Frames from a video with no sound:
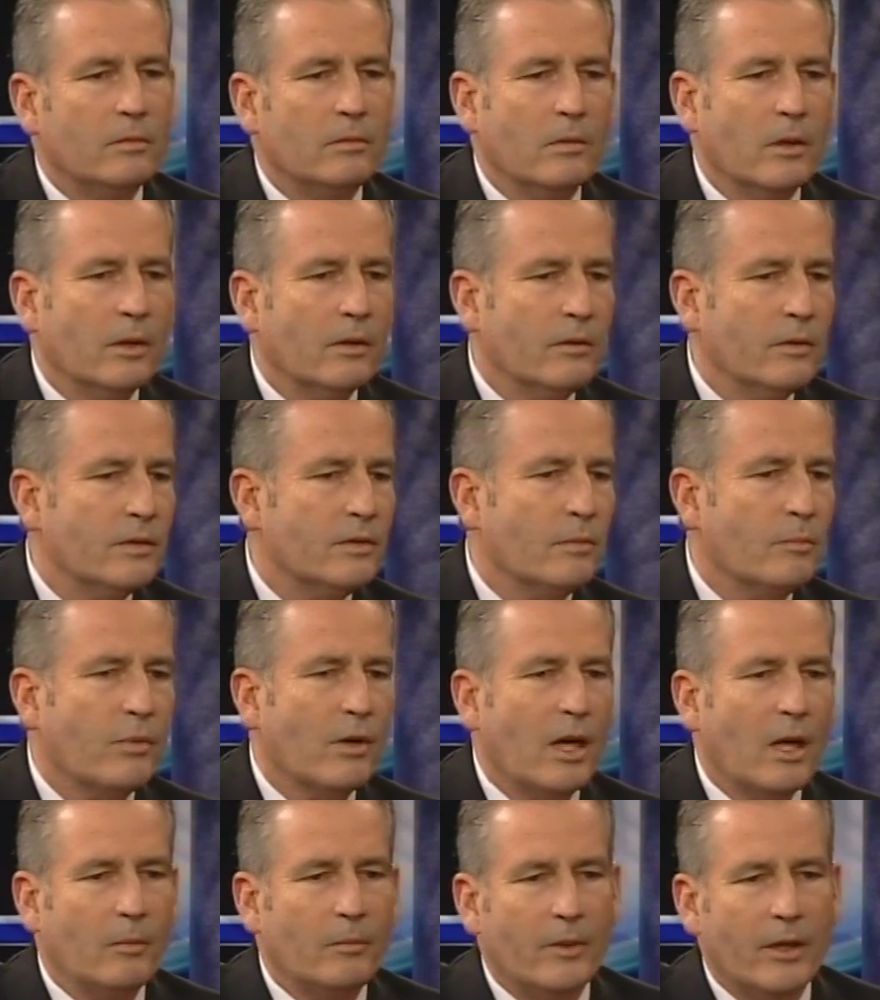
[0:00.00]
whether it's a
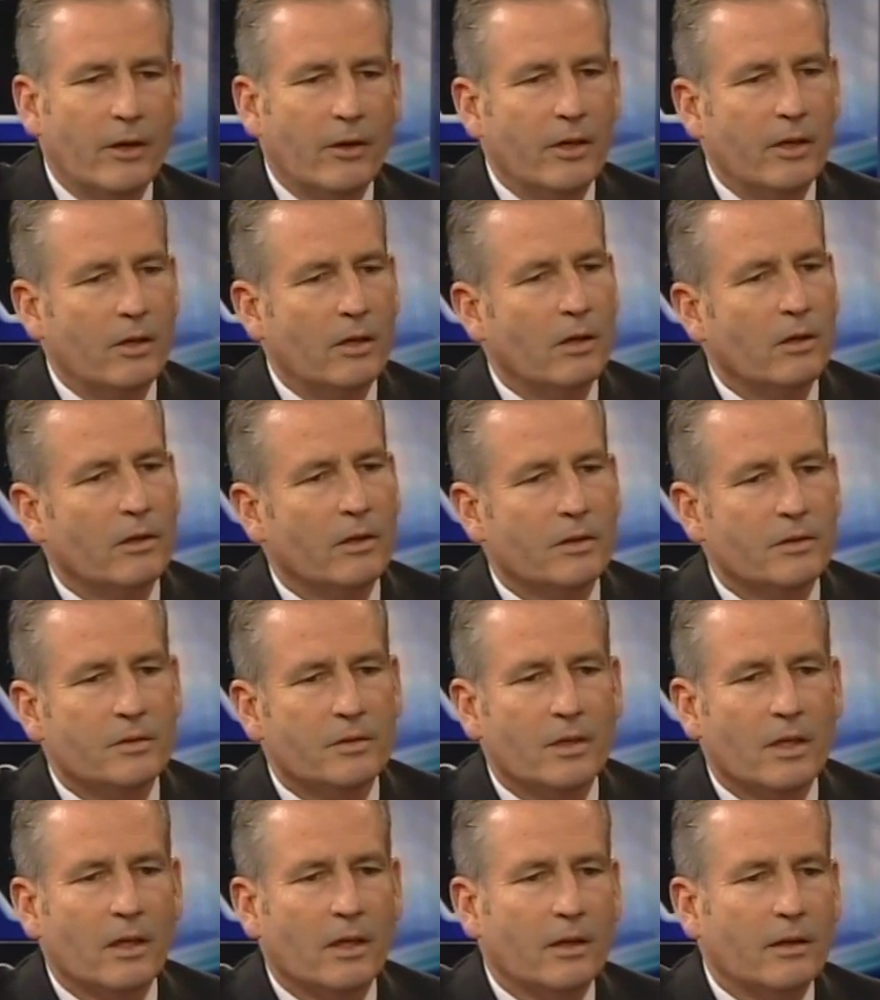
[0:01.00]
problem area or
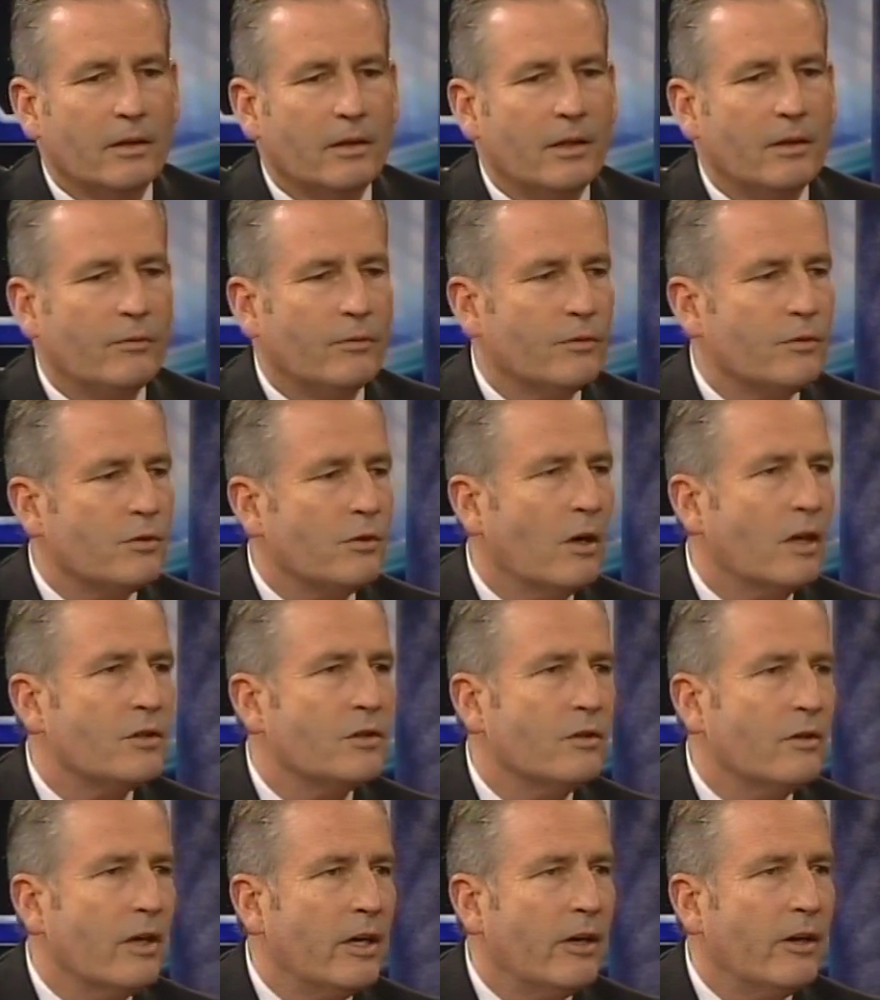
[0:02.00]
it's
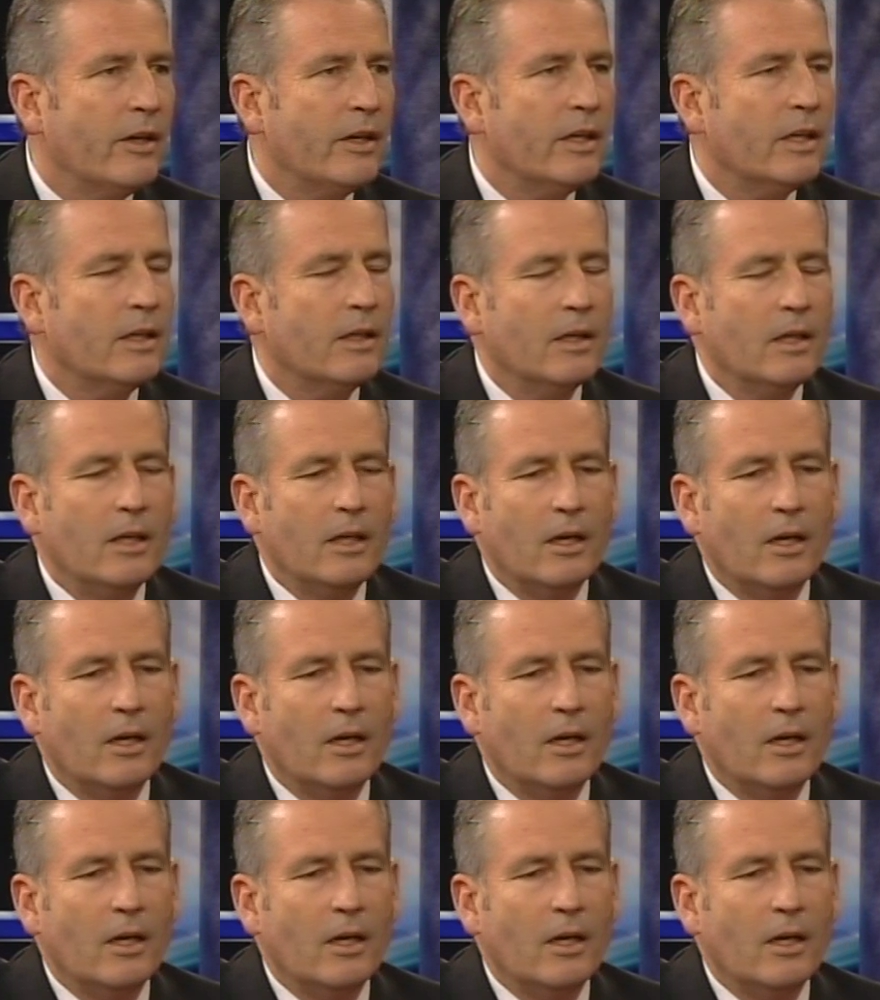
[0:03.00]
infrastructure area,